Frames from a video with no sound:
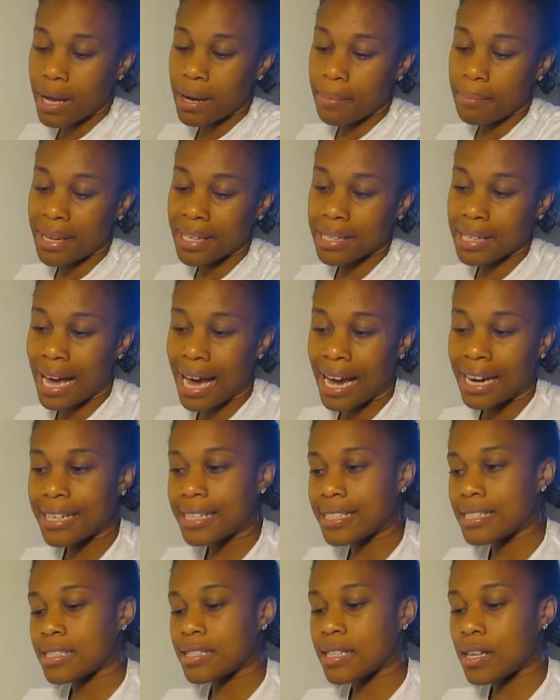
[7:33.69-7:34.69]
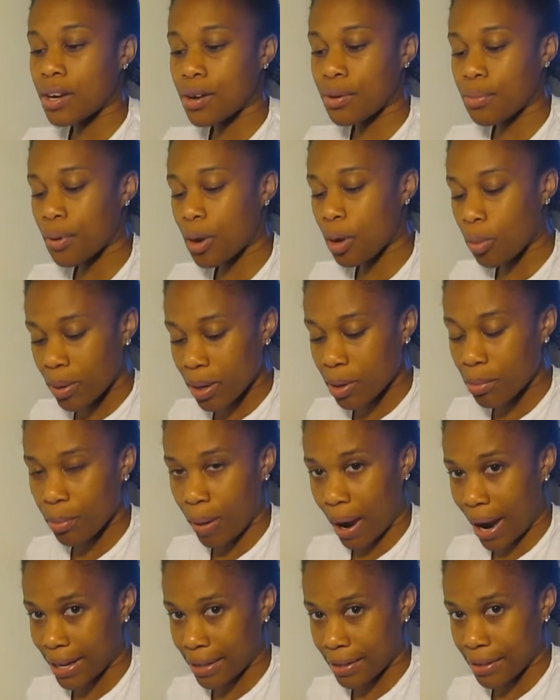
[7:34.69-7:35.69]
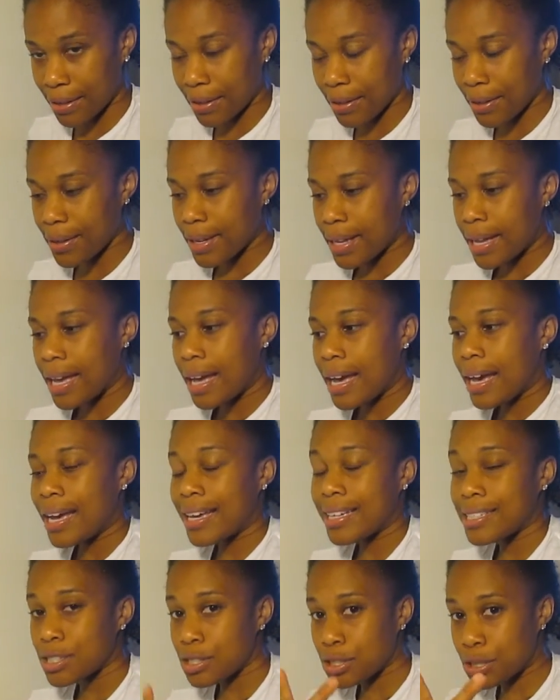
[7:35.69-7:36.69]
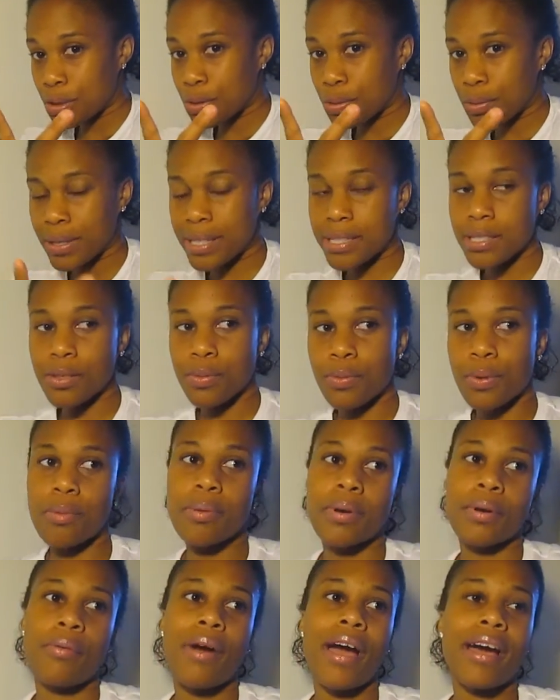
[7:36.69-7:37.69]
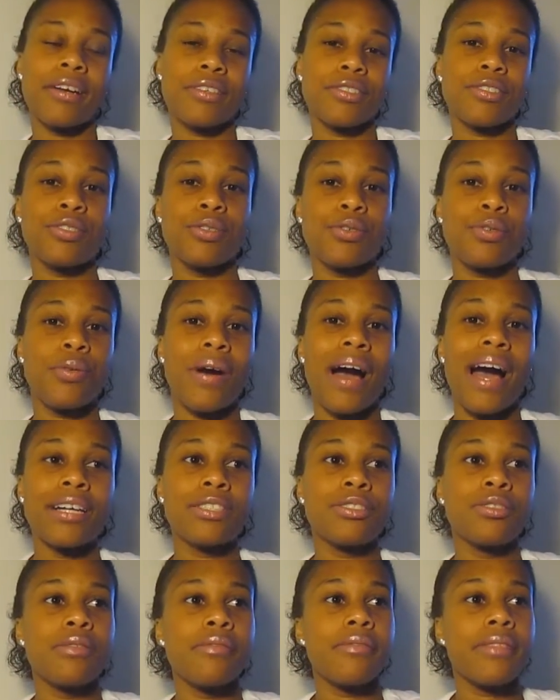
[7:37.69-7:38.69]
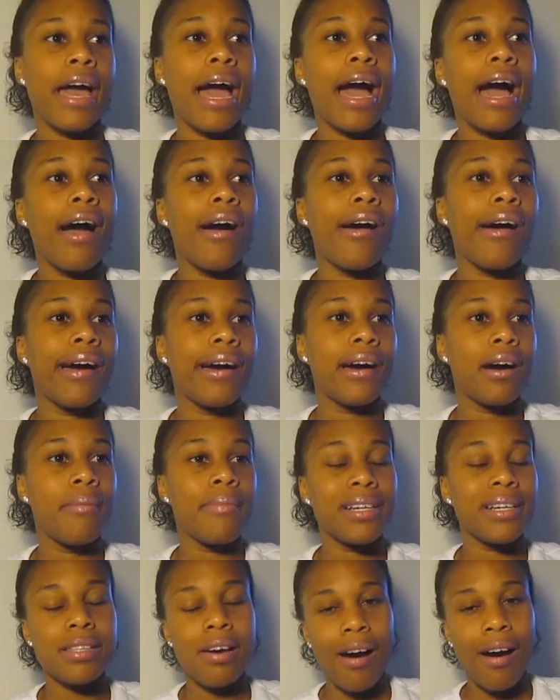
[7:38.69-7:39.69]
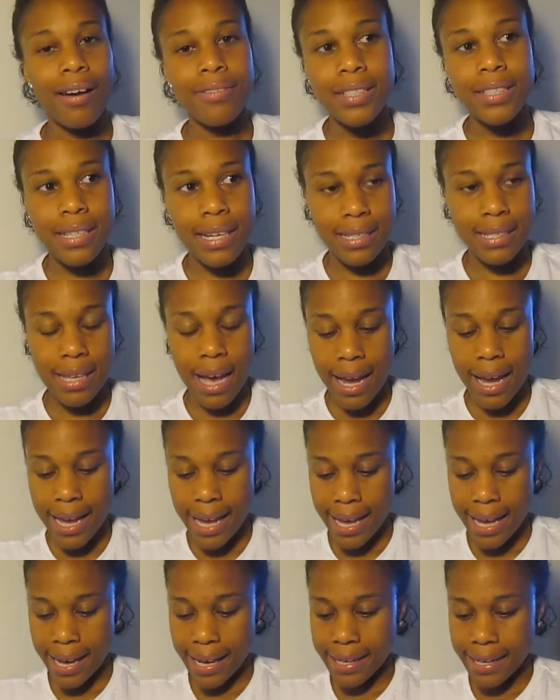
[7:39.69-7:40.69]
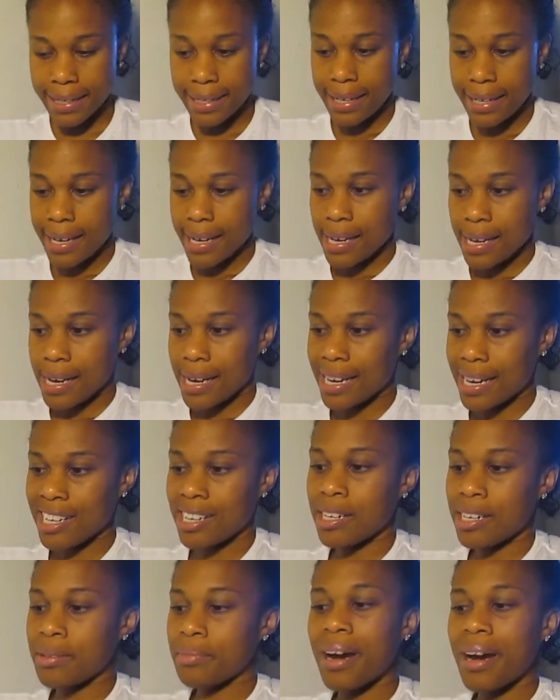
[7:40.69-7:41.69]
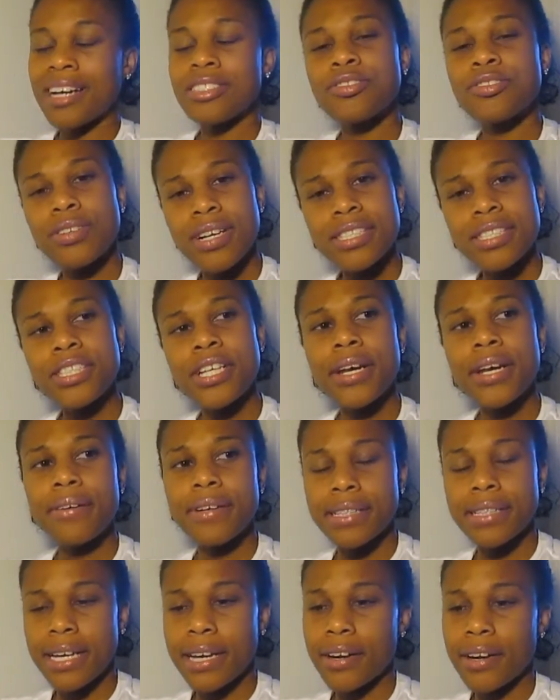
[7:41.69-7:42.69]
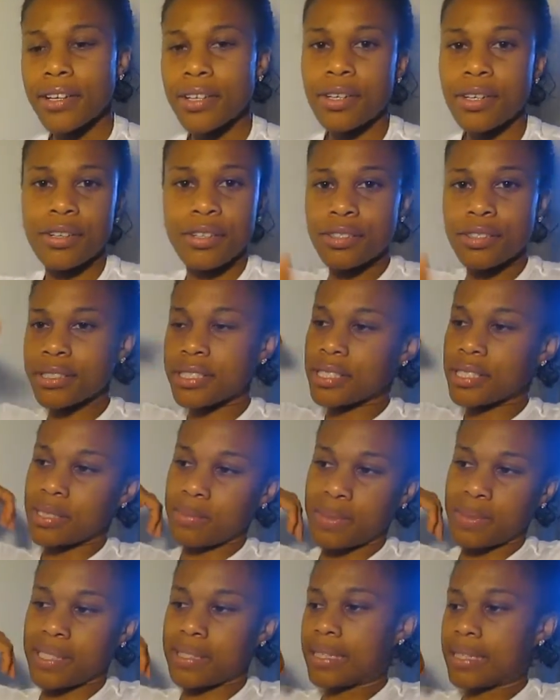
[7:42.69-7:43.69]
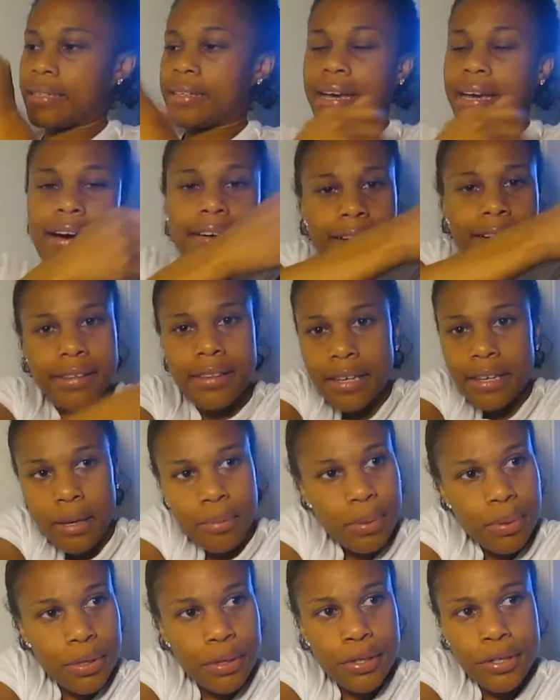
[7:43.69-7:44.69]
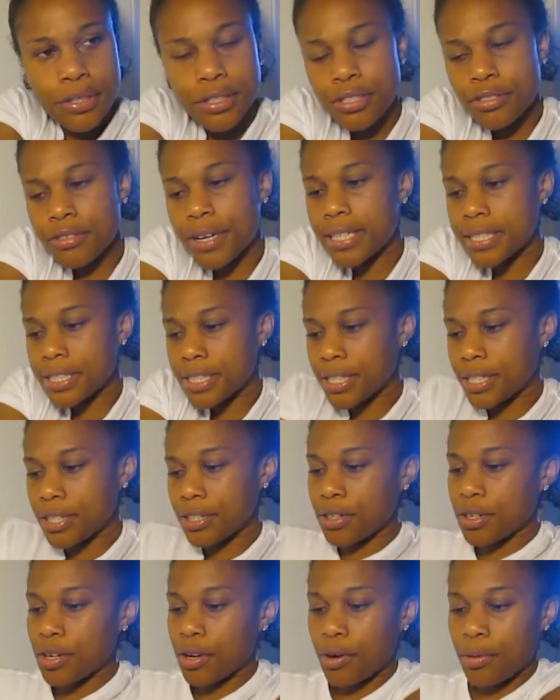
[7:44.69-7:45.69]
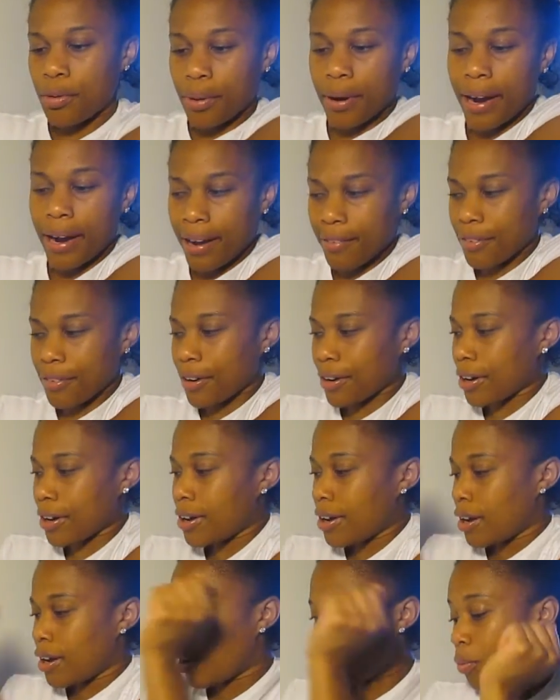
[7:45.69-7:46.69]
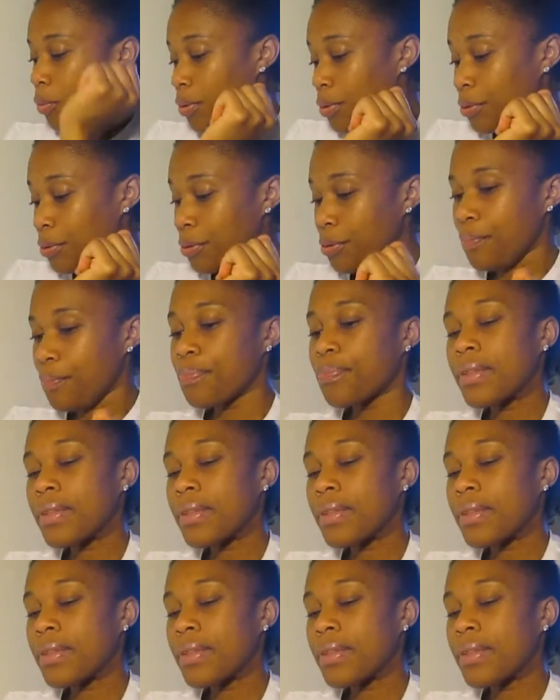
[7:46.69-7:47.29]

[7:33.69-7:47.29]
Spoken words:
a lot is the aerobic rider 2. It's aerobic rider 2. I do that as often as I can. I stretch here and there. You know, you could just be sitting down at the computer stretching, you know, wherever. Woo!